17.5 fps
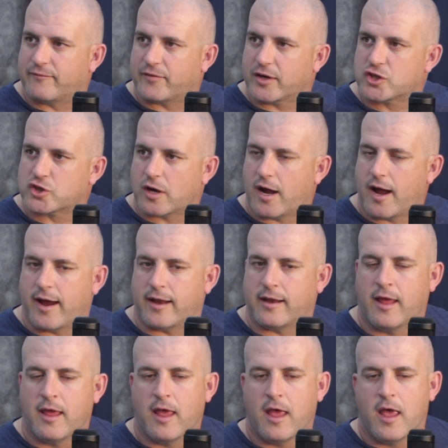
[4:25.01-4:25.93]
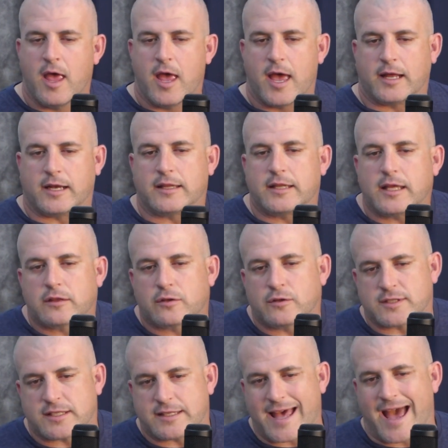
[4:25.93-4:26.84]
if I try. And I think
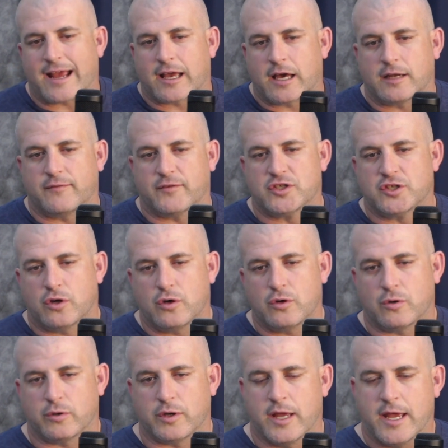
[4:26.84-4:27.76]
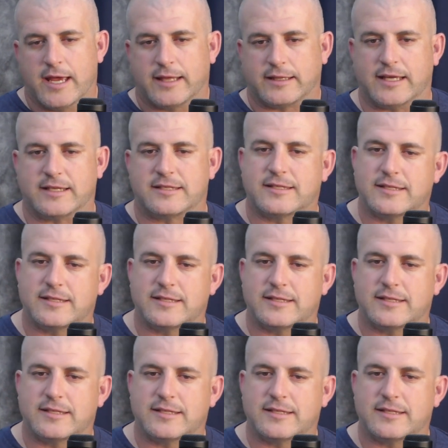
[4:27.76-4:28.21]
there's that kind of a tone mm, that mm.